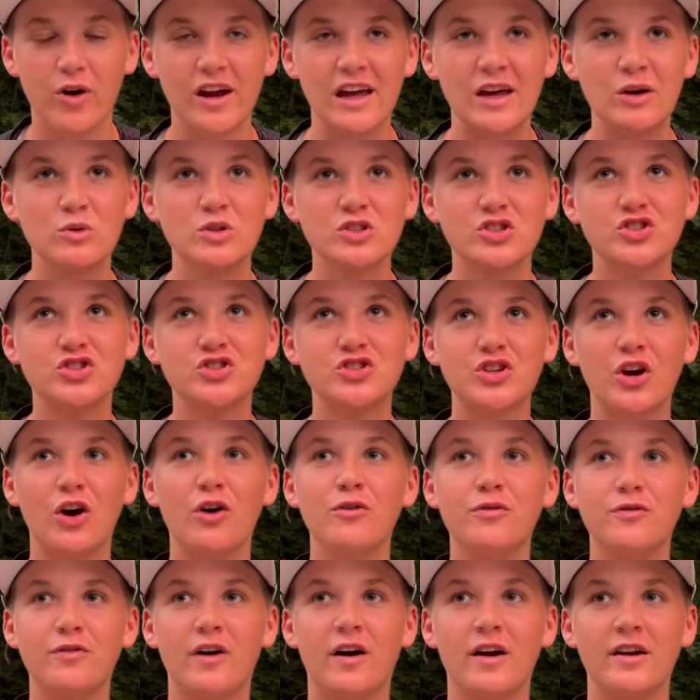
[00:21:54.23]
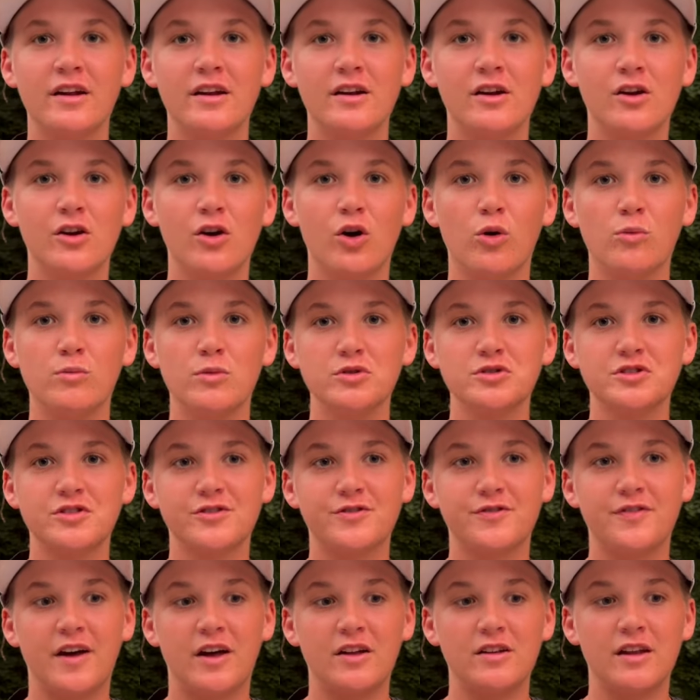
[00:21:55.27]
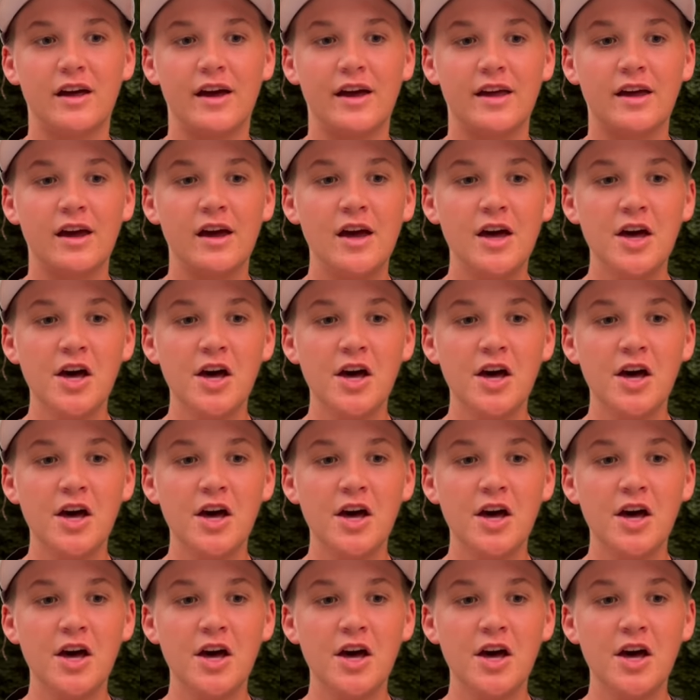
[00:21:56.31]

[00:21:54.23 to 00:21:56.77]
It was so fun, and it almost felt like